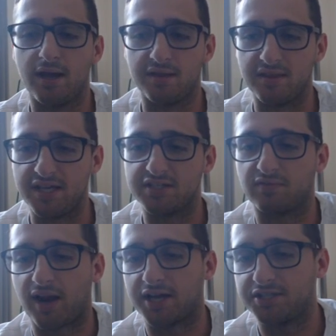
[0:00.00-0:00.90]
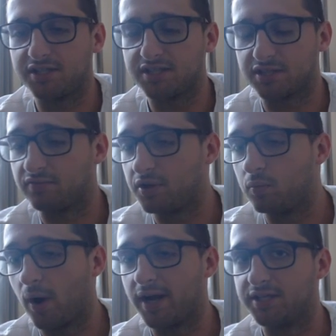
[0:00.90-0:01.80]
these flashes, there's a few
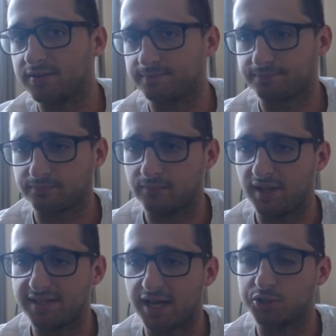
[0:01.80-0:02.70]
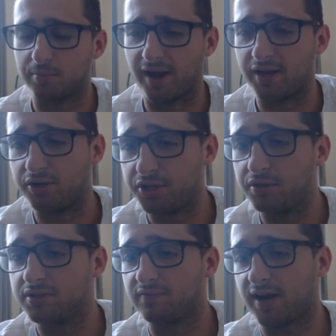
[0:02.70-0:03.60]
ways this extra player could
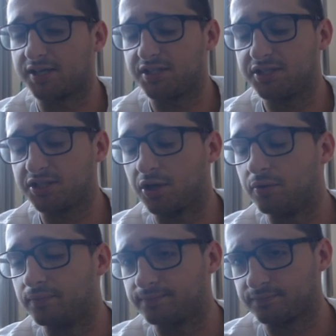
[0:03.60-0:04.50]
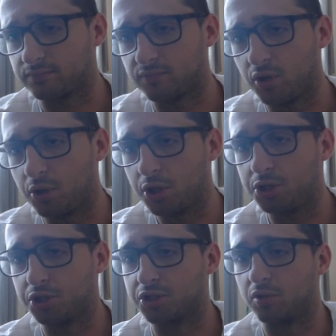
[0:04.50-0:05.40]
use the flashes. So you could
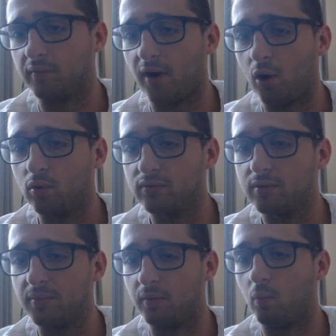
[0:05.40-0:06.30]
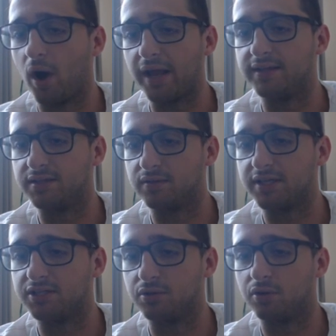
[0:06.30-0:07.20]
just sort of hold them and wait until
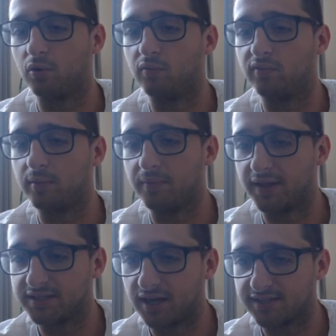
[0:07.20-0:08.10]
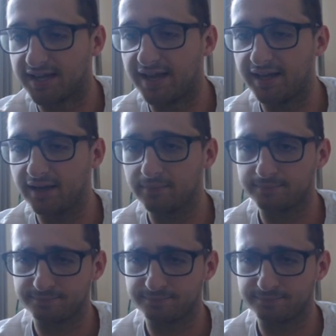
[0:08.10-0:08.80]
these two call for them and they start taking.